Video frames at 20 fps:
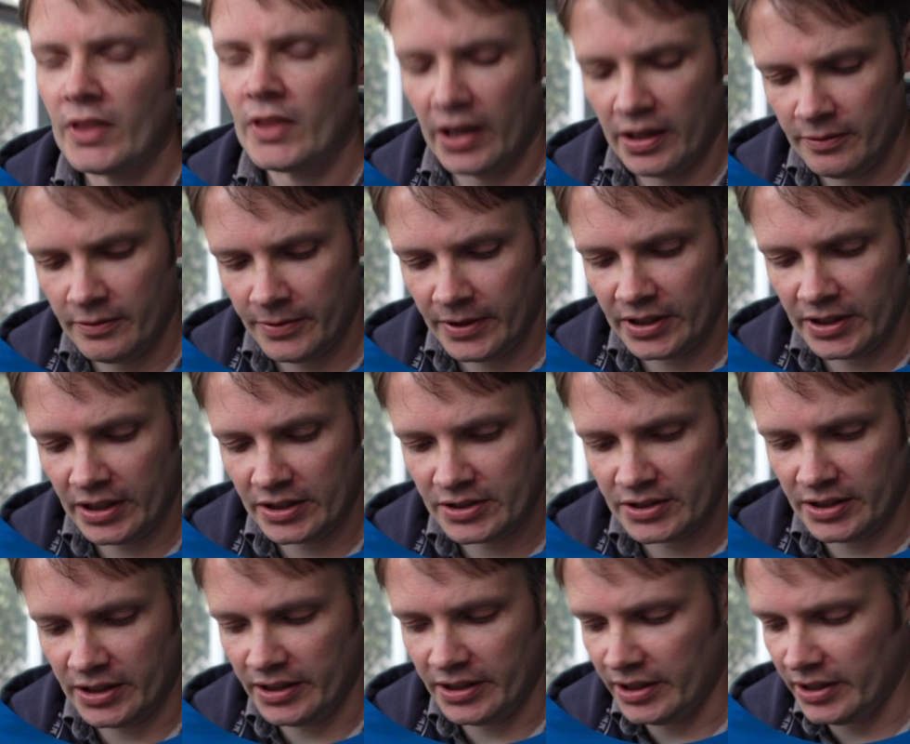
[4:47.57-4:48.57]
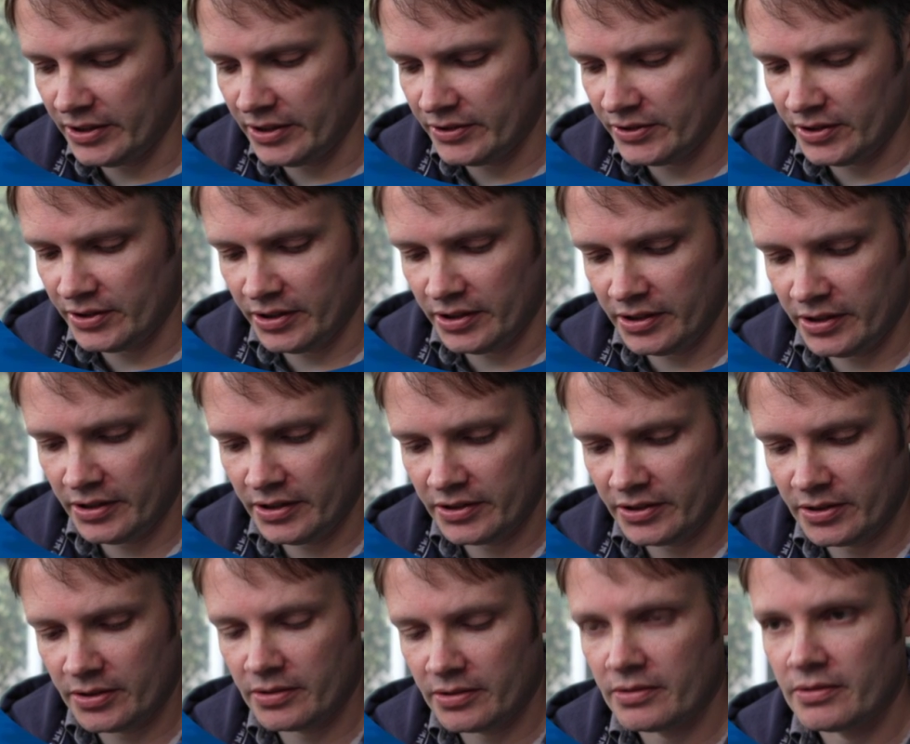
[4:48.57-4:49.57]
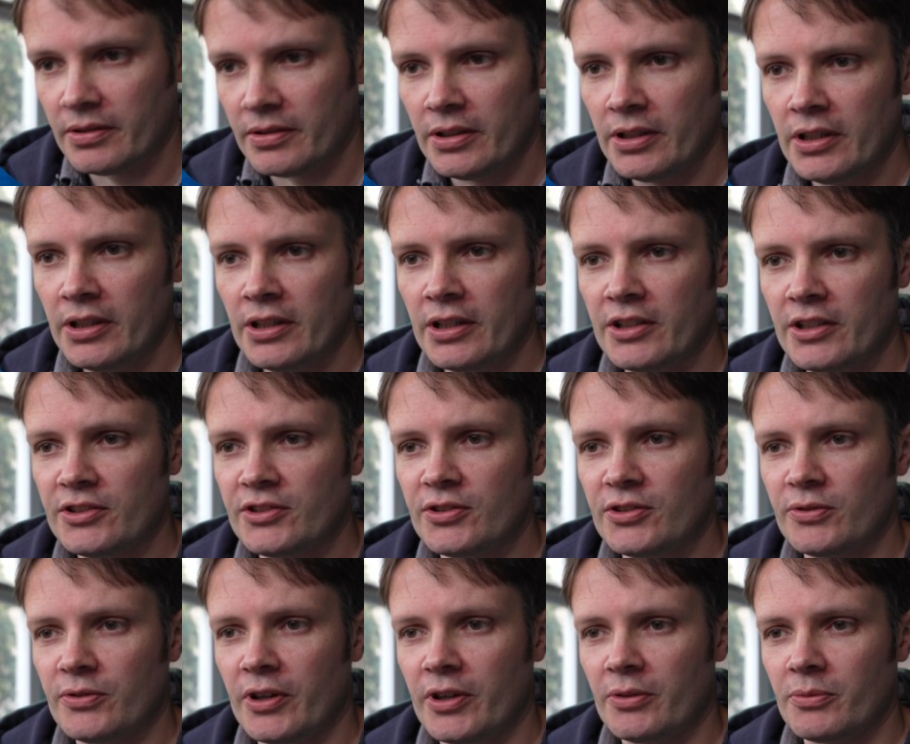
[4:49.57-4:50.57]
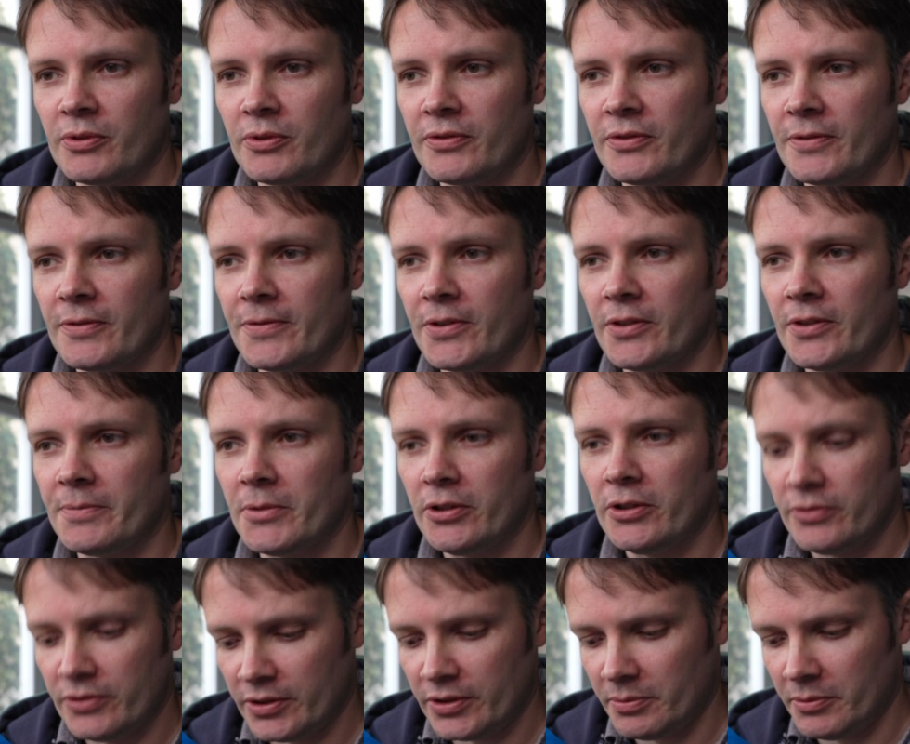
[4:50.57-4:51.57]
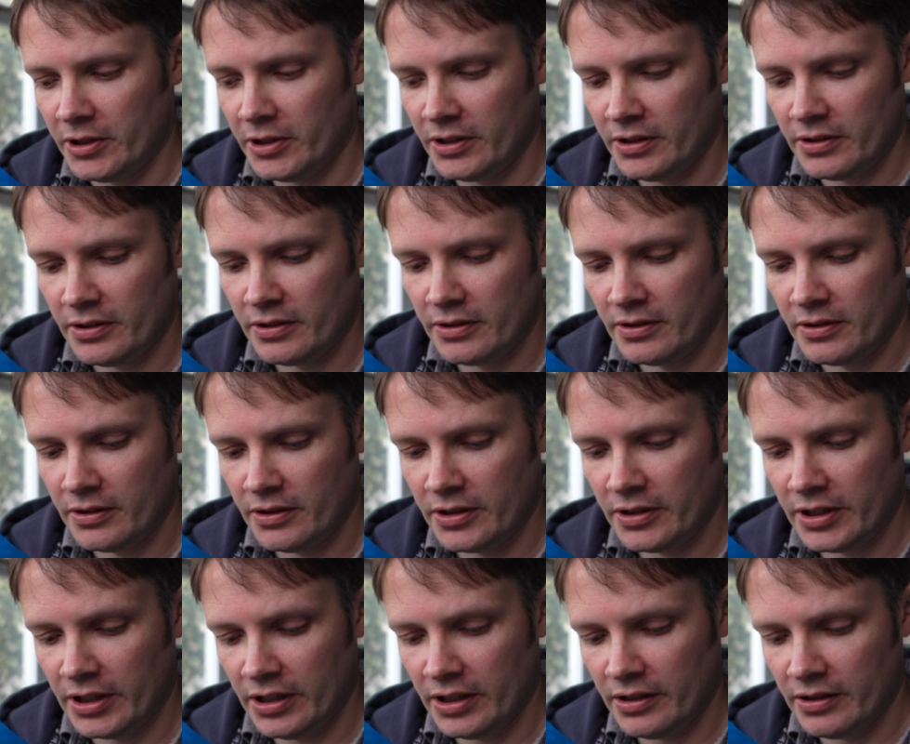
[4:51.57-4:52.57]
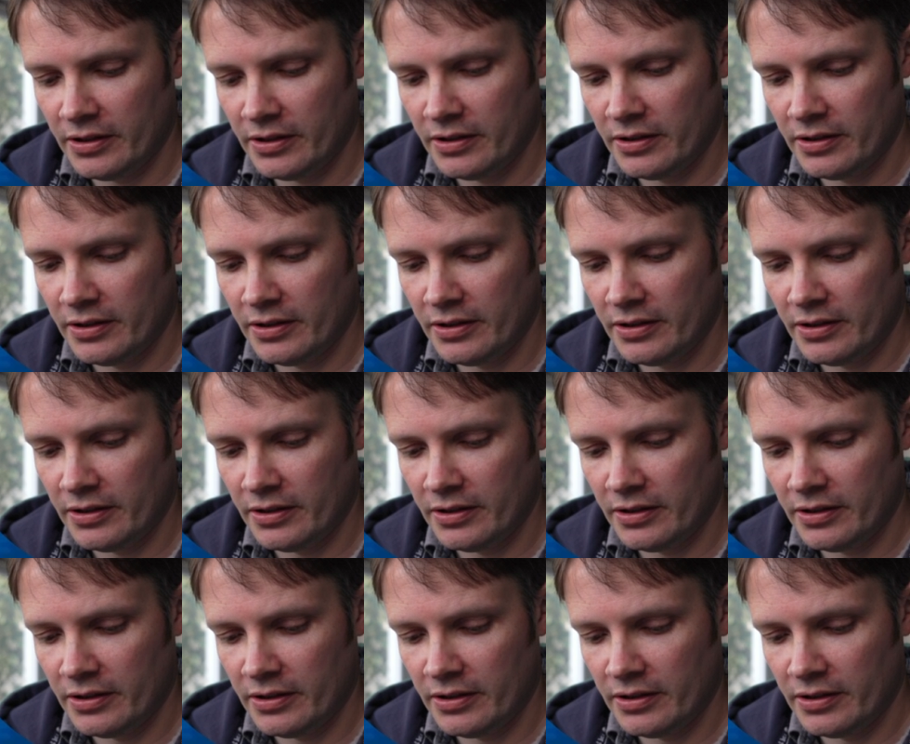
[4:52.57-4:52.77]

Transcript: And in fact, actually, let's uh, let's, let's do that with the verbose command again.